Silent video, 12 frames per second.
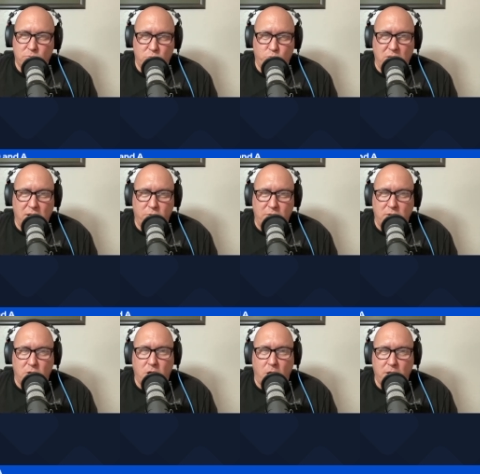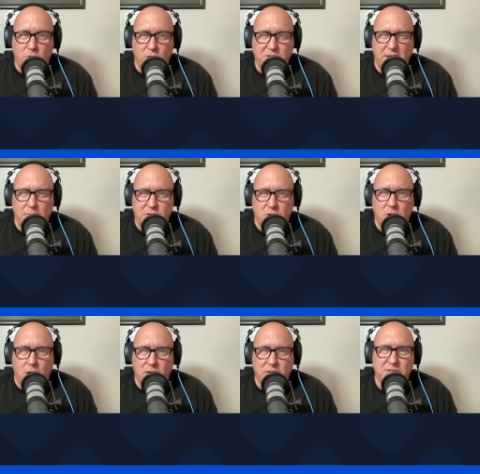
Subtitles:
whatever that narcotic, let's say it's a narcotic.